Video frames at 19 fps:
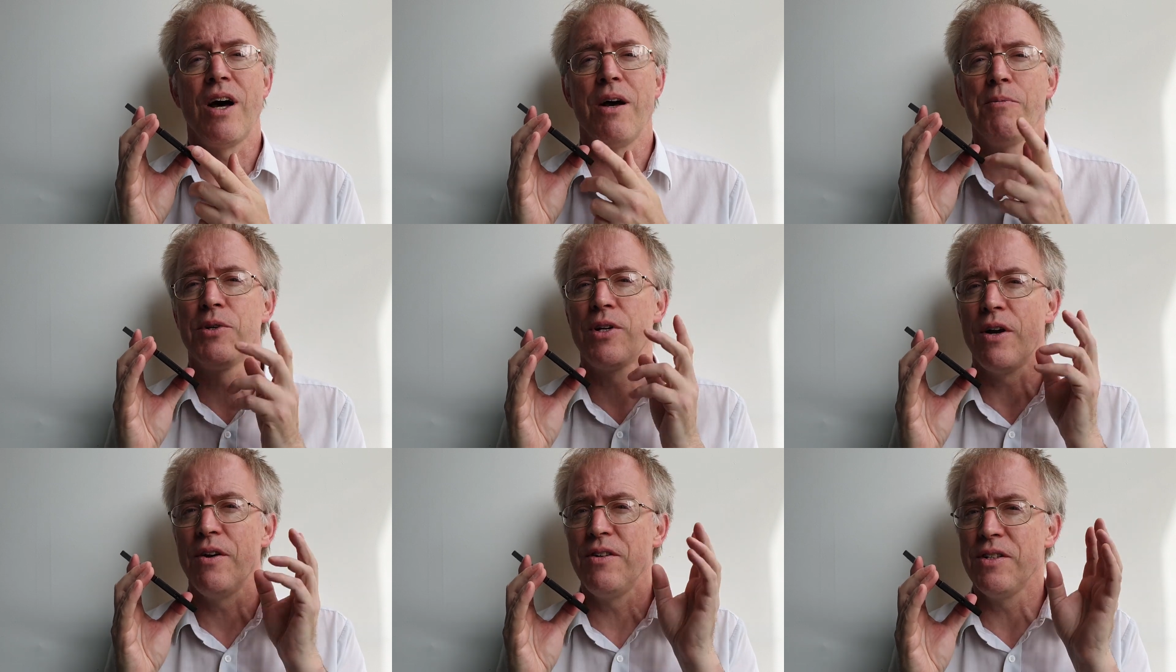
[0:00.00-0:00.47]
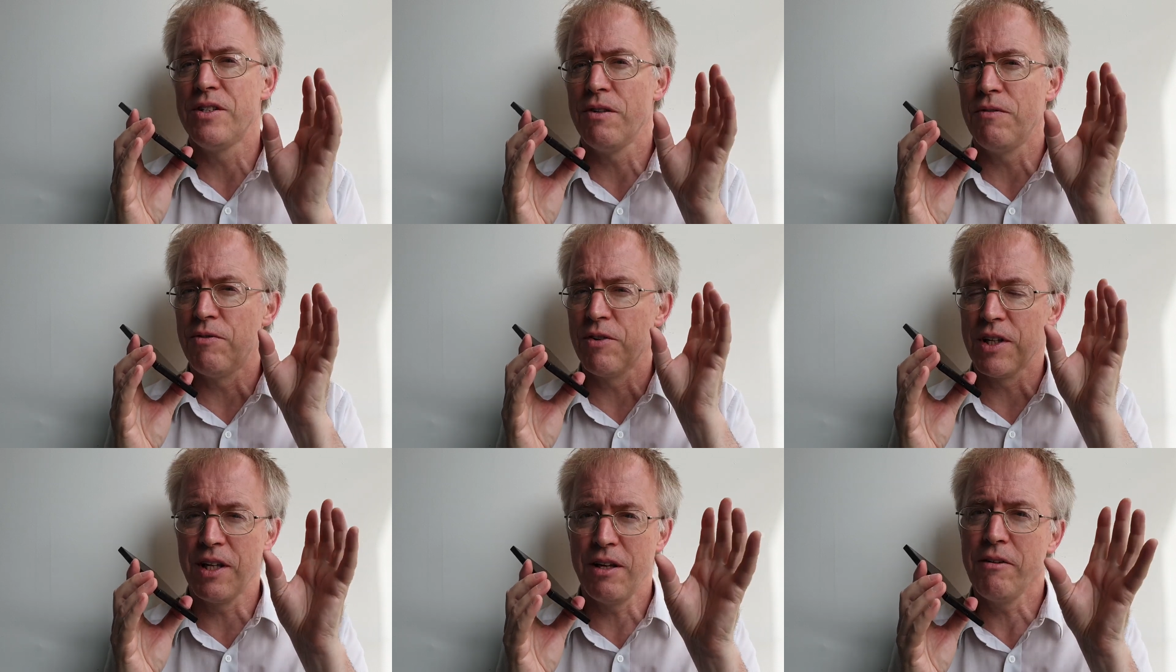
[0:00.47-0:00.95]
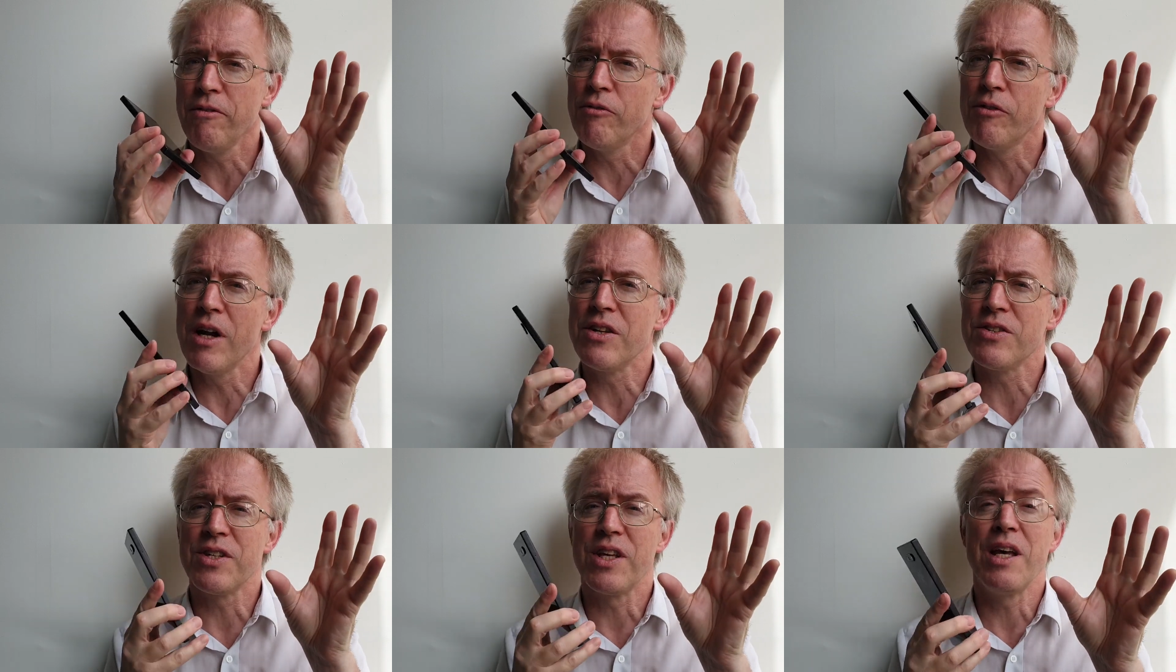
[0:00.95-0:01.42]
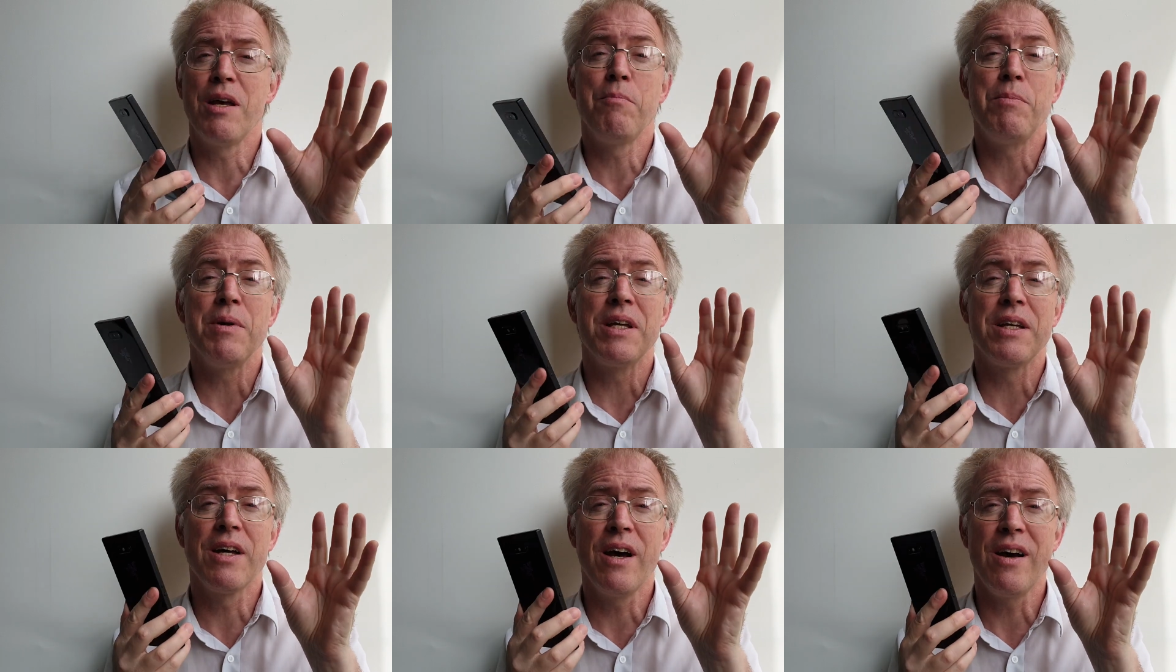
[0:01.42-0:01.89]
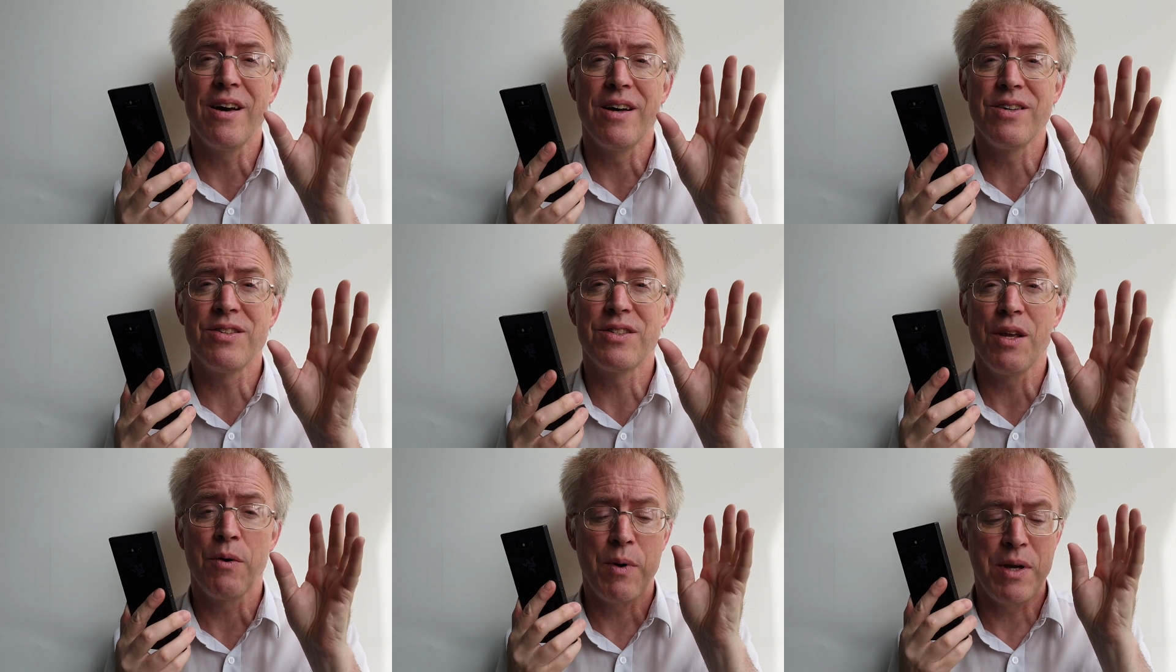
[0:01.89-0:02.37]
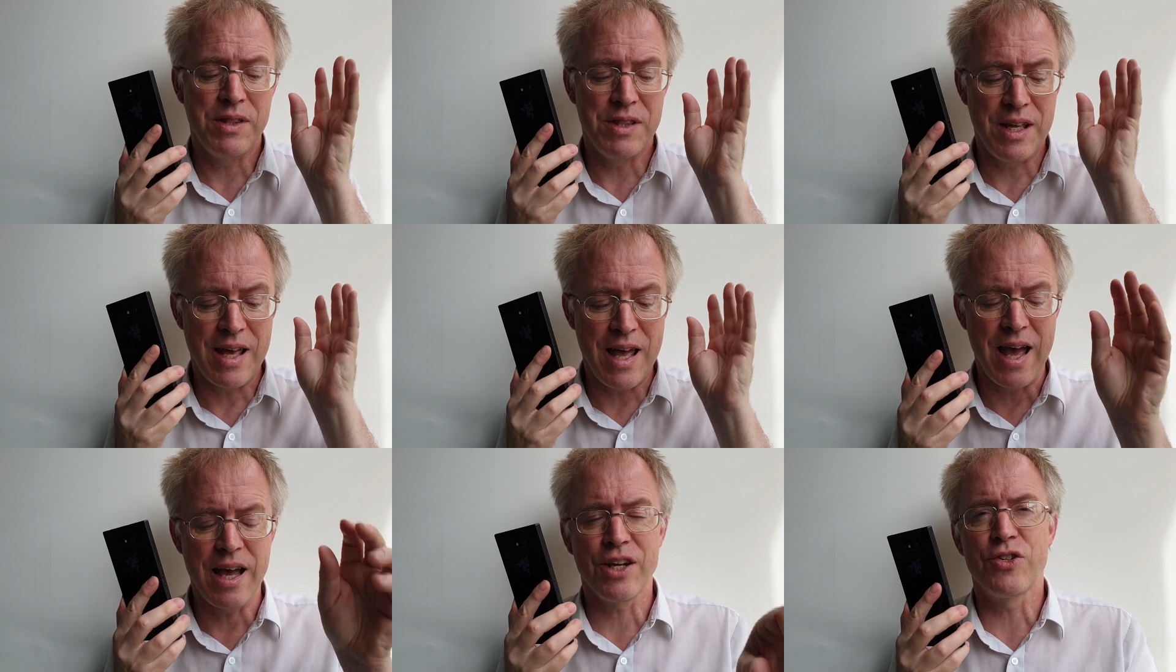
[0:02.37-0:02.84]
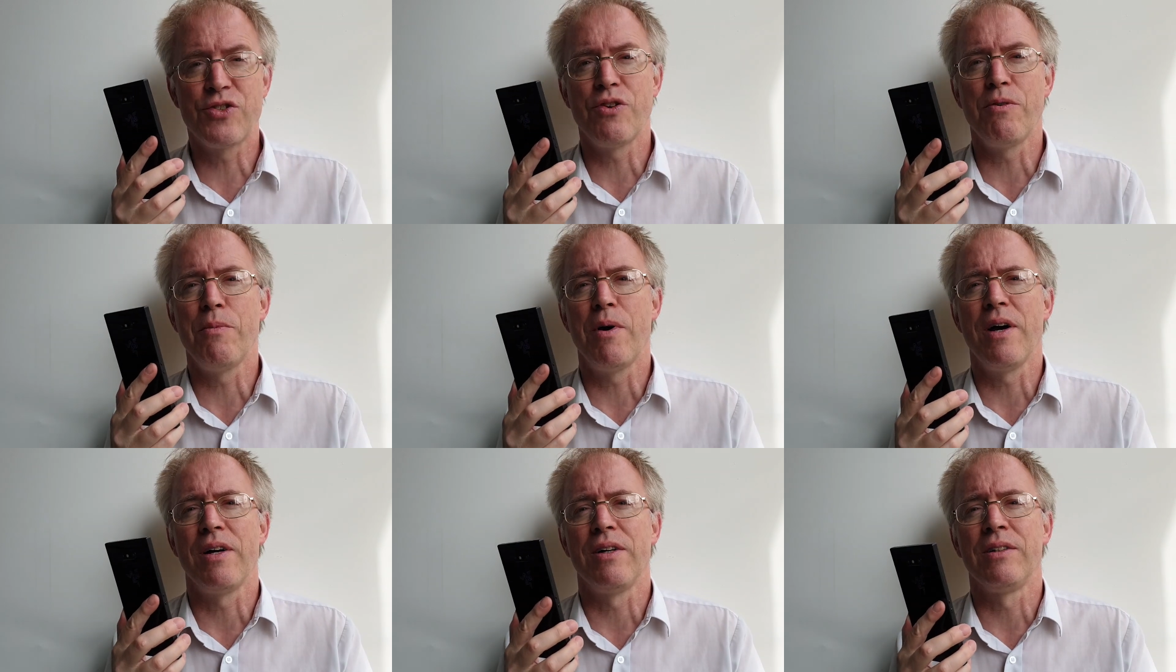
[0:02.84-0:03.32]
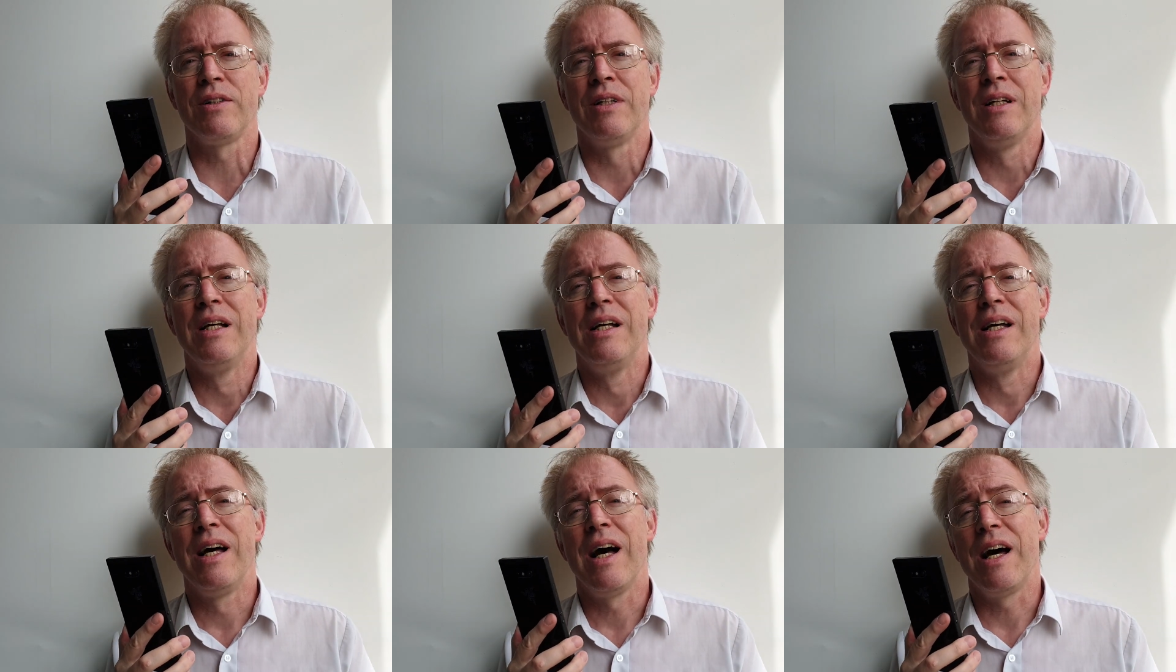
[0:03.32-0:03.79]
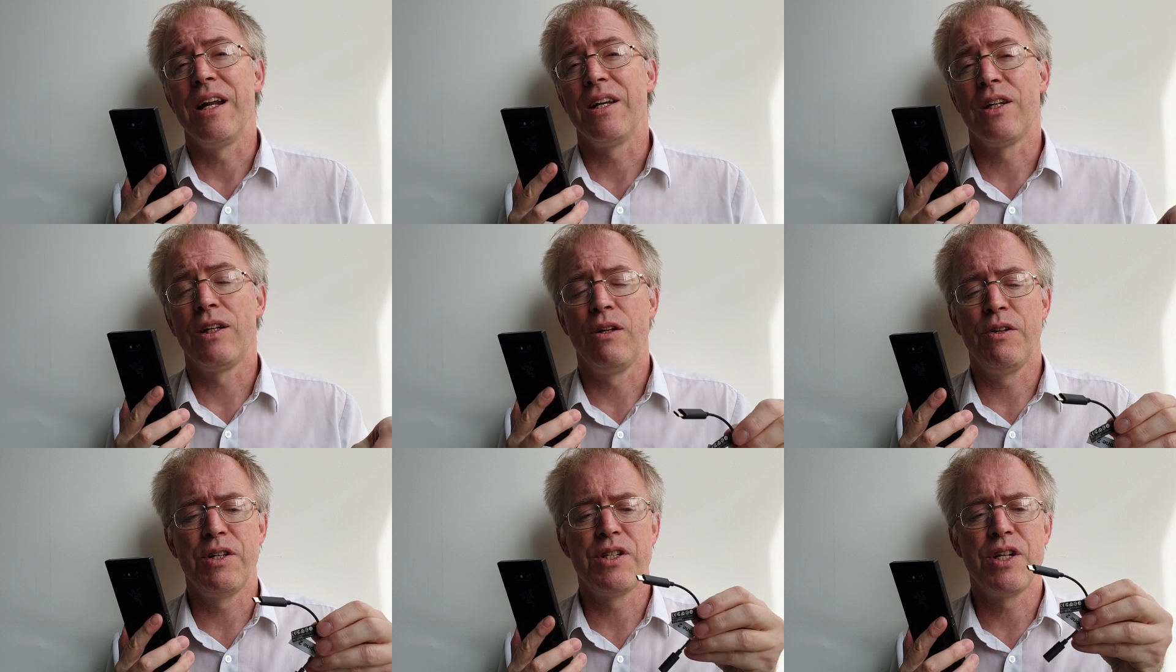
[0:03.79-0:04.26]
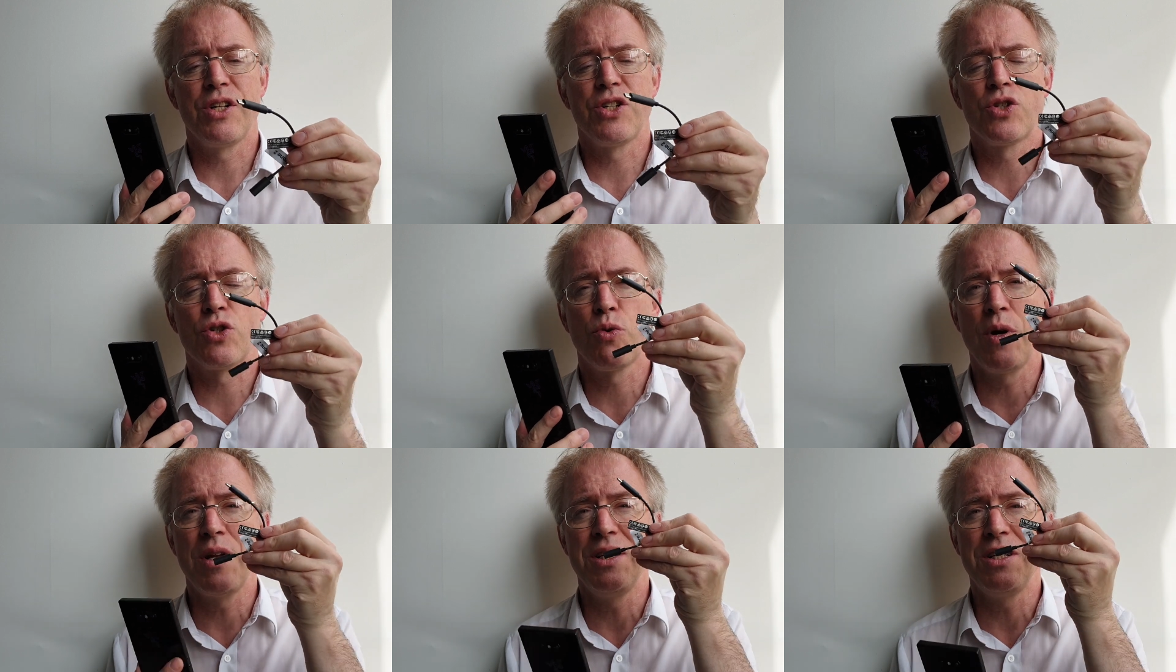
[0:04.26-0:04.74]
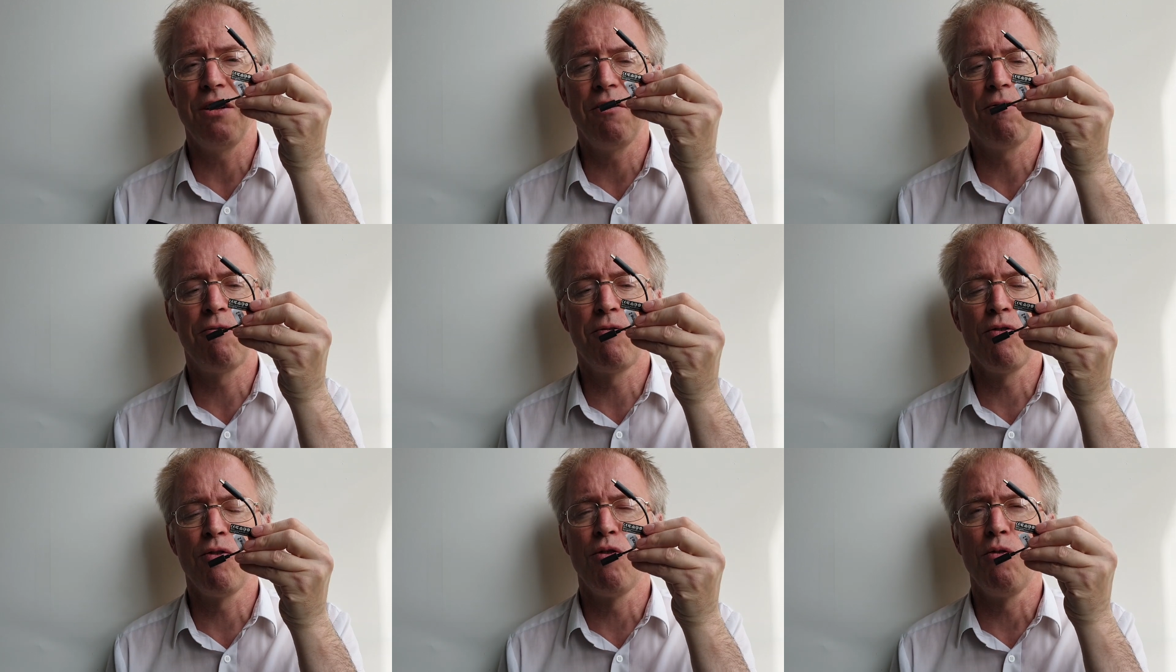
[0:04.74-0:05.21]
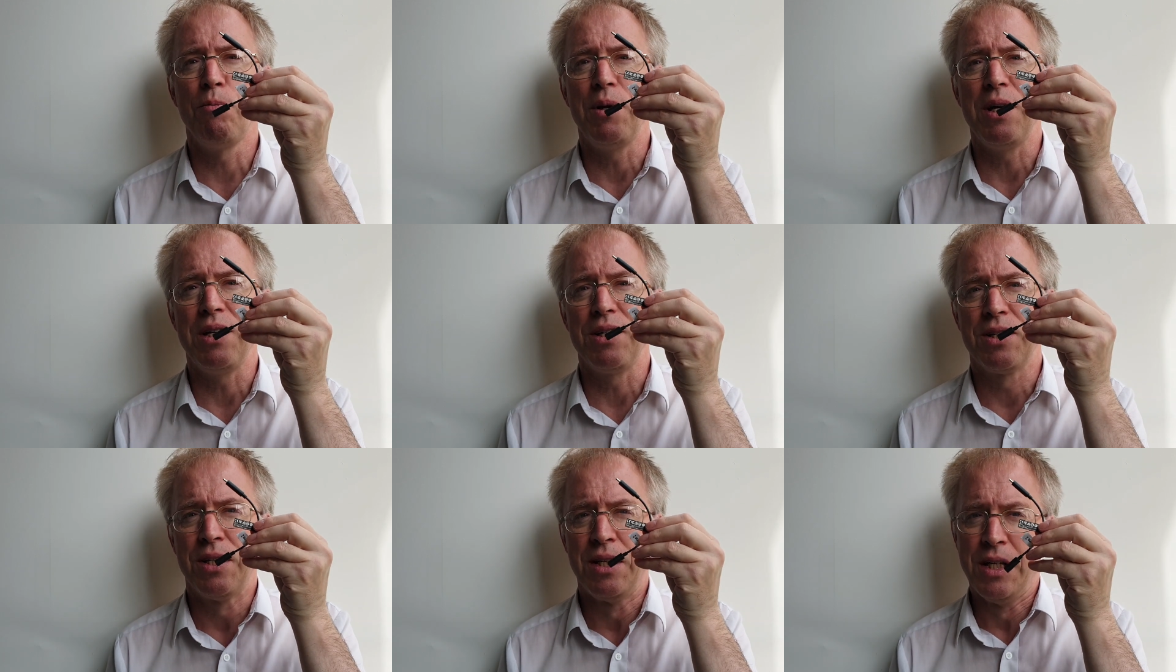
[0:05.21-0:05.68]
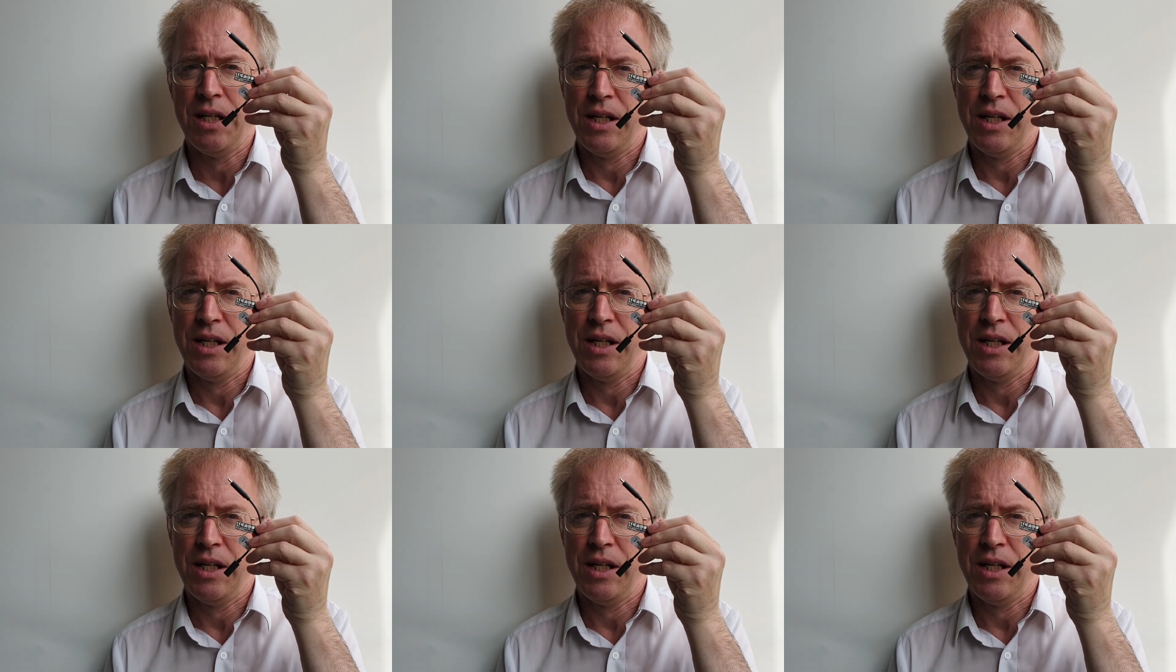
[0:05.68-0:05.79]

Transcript: I'm going to forgive Razer here because they went the extra mile and included a 24 bit